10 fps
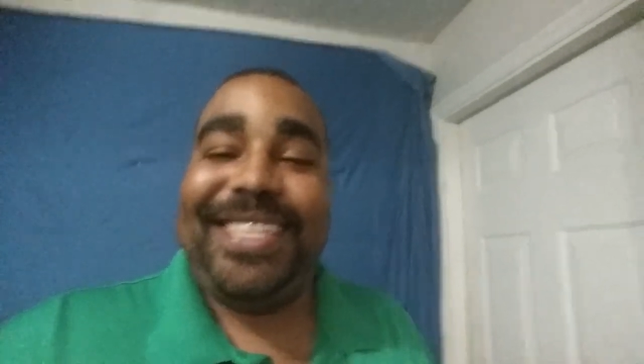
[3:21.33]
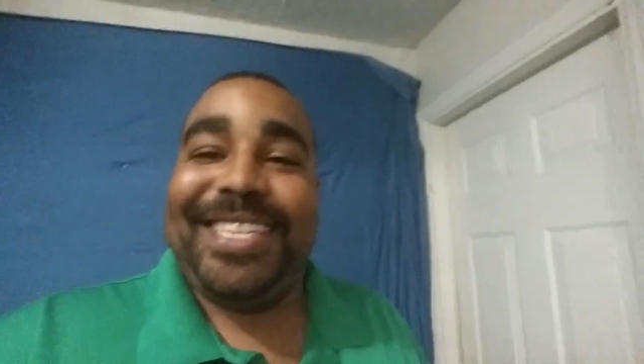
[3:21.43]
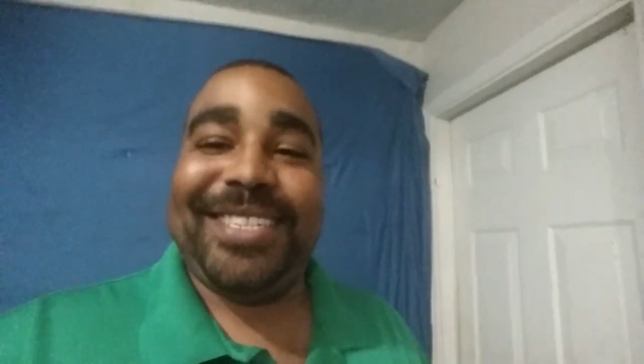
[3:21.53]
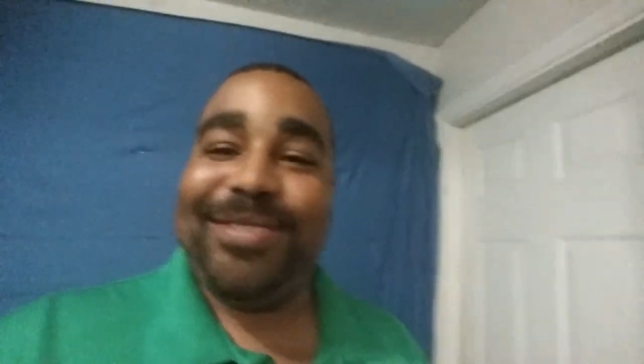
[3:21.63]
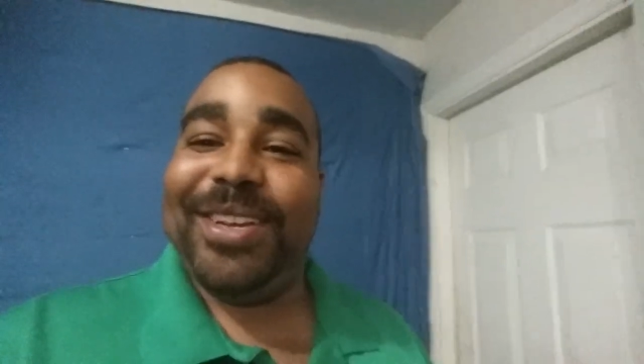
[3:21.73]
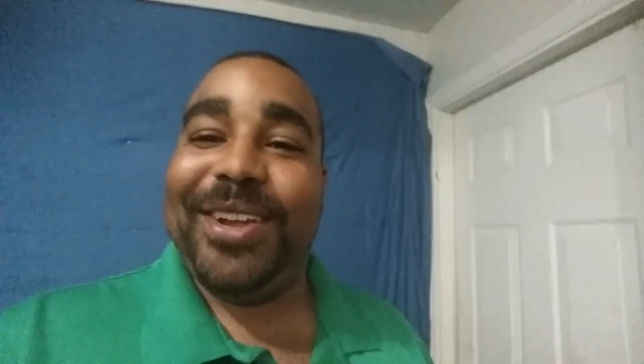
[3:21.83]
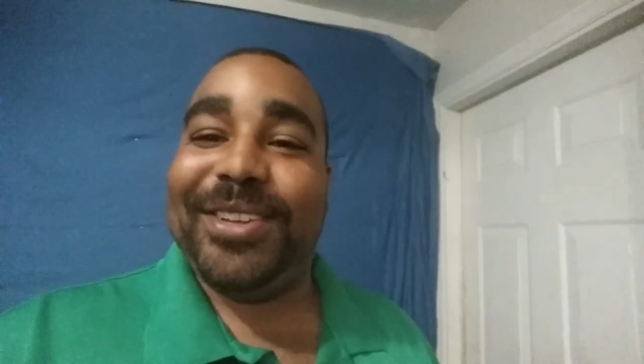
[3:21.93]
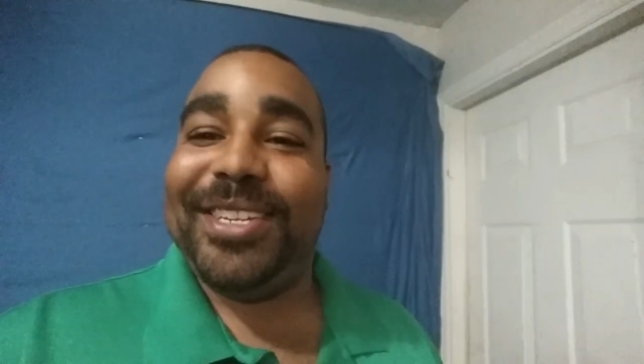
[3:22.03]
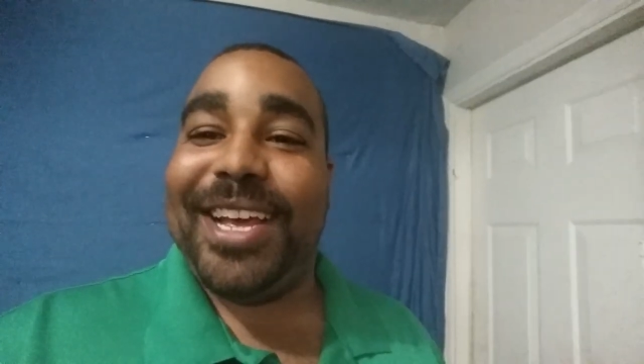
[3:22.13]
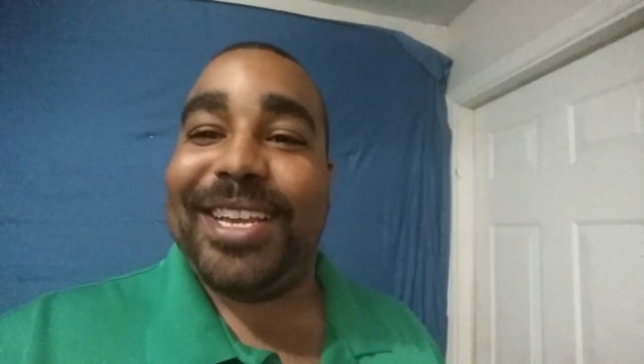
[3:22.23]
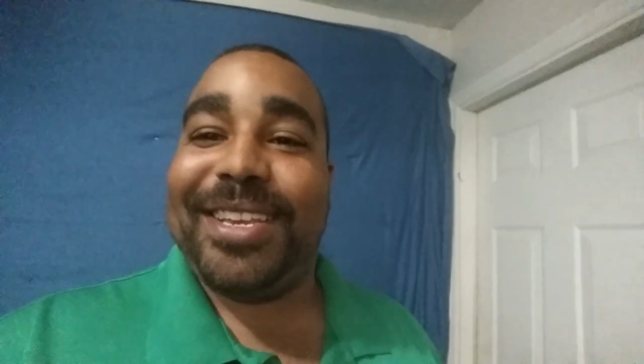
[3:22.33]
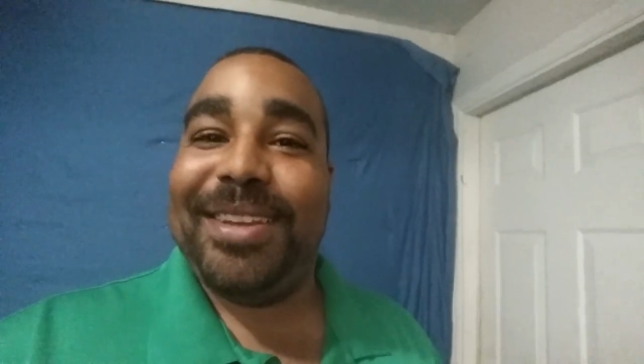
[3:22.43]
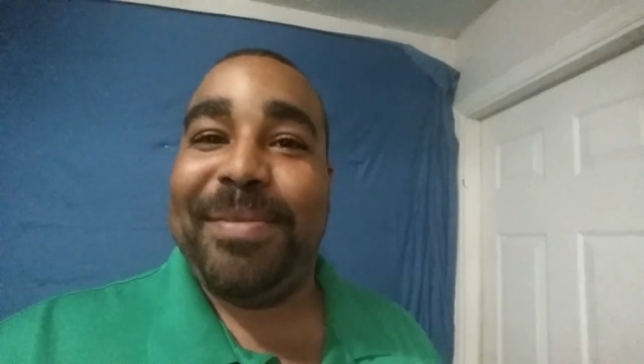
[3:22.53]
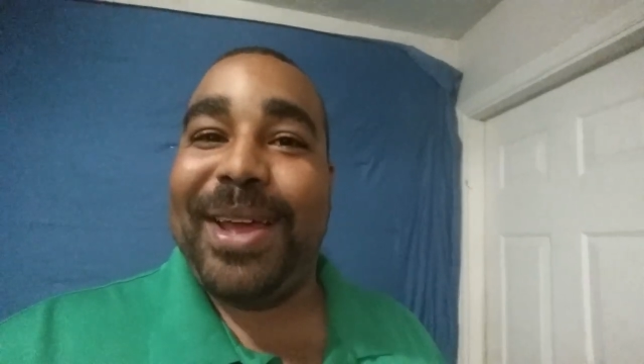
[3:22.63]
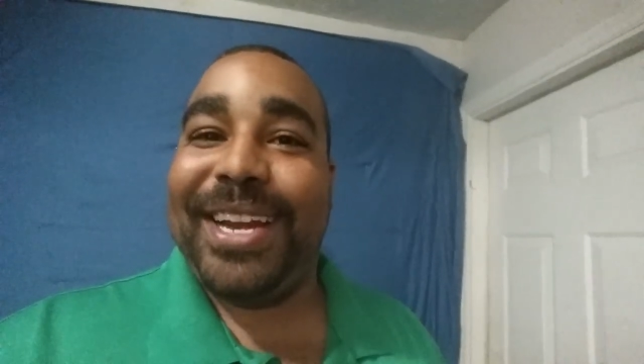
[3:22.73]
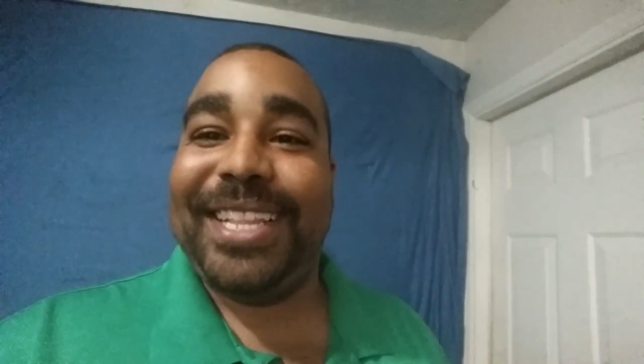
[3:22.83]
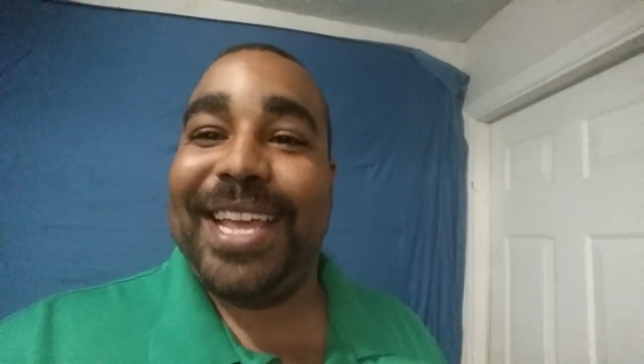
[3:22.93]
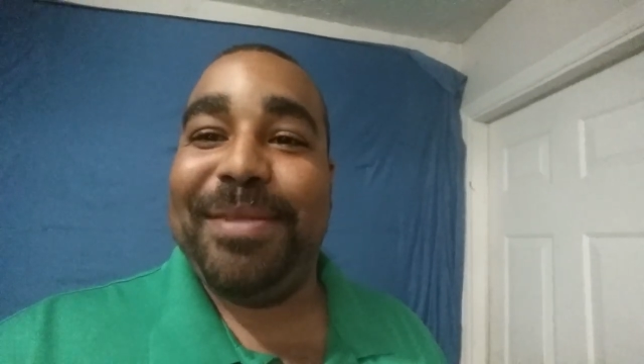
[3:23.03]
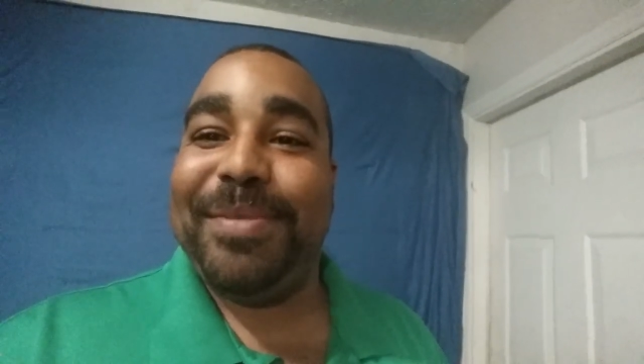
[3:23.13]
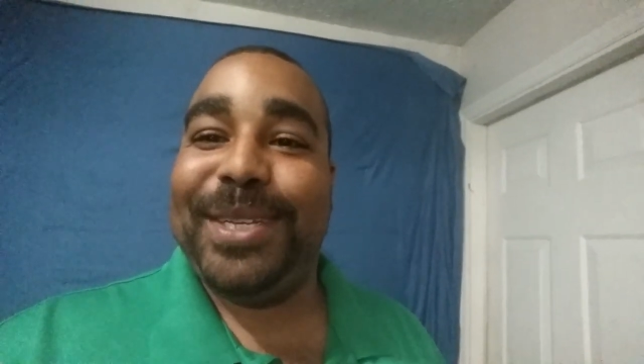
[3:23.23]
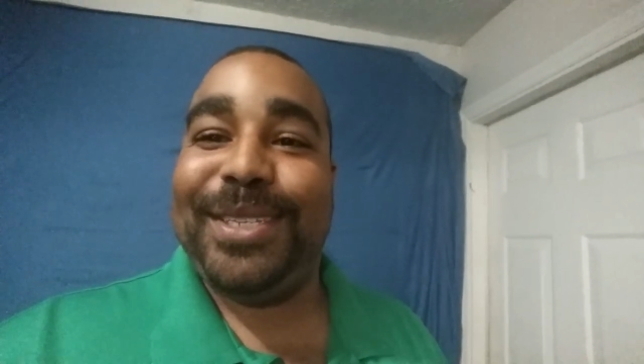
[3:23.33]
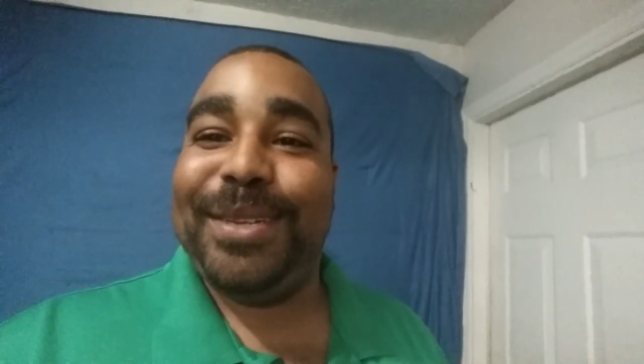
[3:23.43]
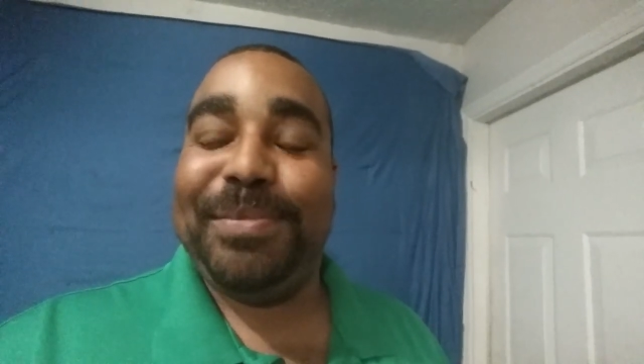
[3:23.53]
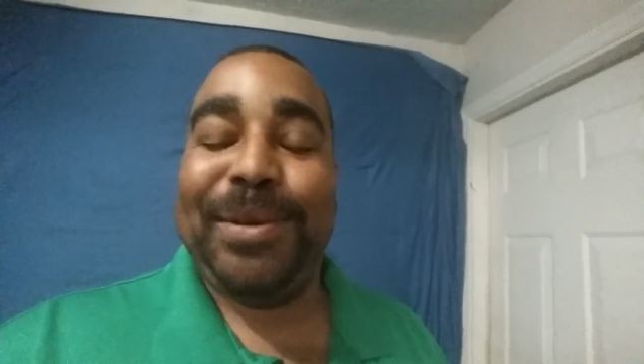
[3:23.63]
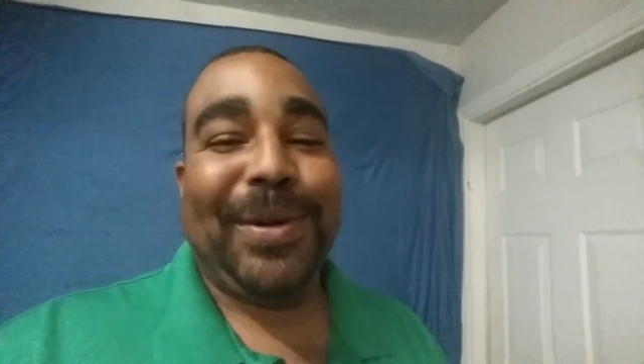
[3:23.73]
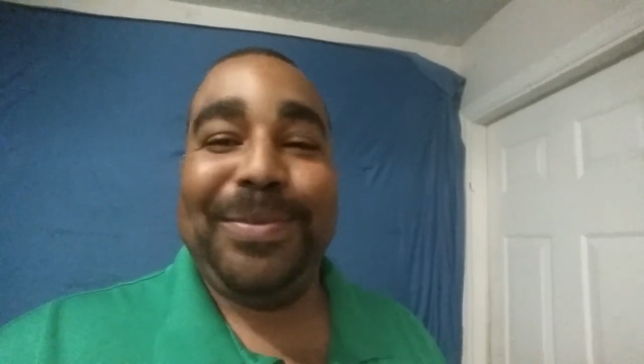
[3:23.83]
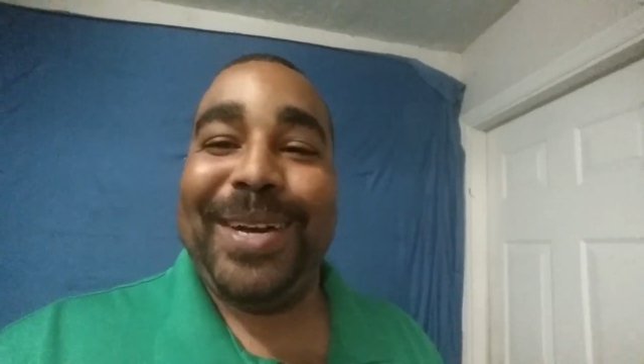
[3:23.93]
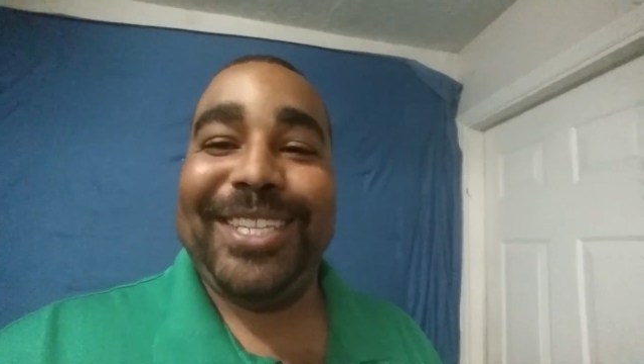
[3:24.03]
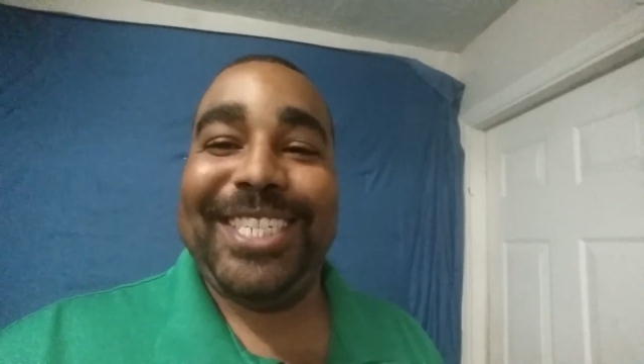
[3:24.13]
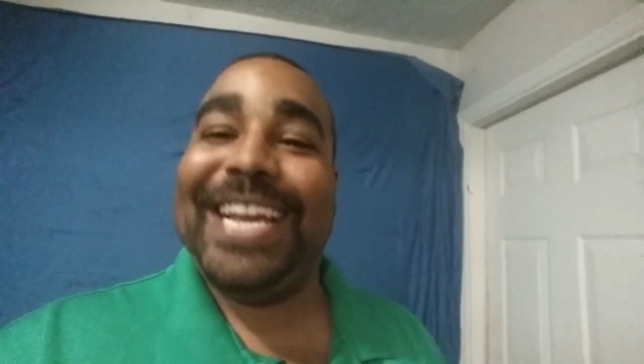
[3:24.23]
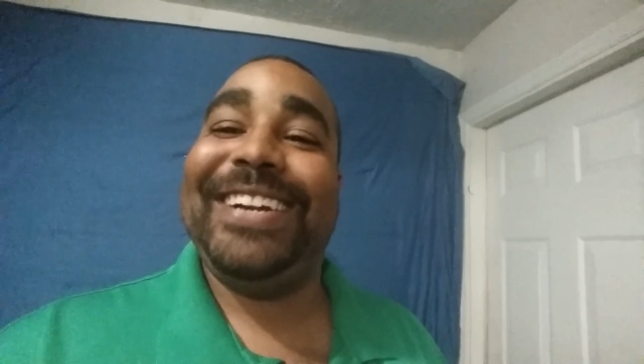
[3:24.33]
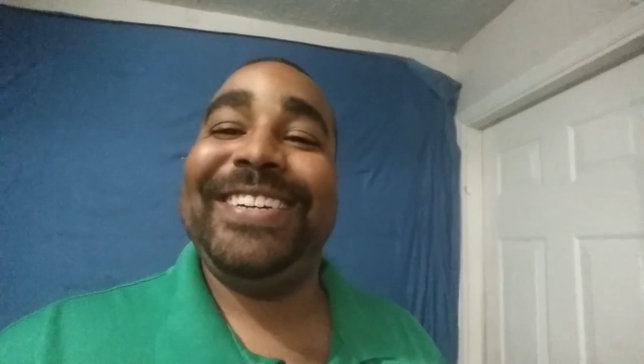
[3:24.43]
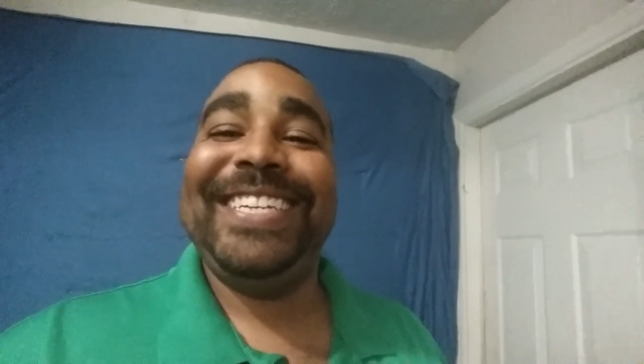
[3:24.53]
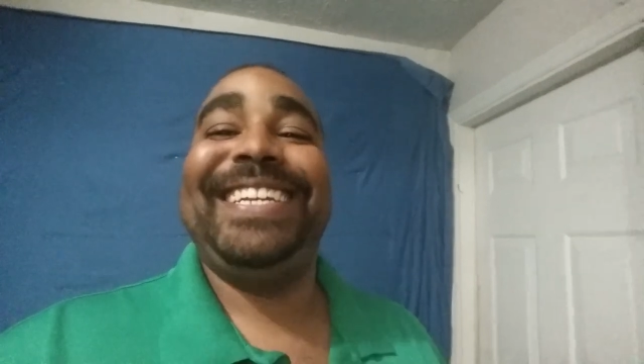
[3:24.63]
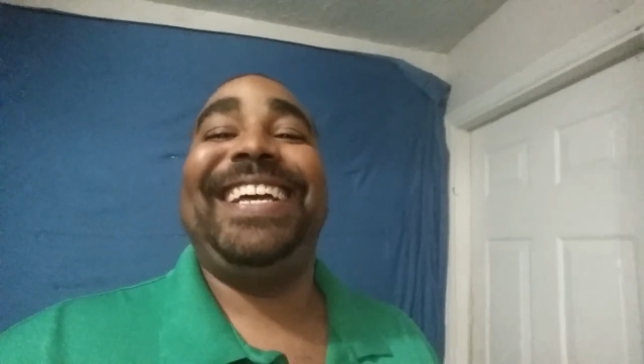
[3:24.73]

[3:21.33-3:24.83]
this video is not about anything but to promote my other channel.